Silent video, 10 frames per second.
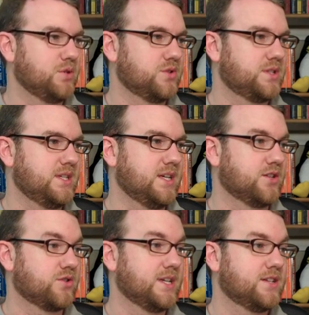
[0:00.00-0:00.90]
you'll see
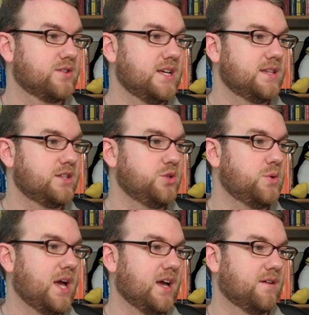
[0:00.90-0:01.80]
under internet that you
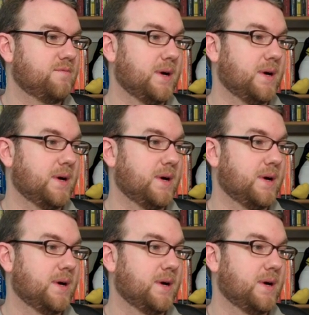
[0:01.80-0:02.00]
have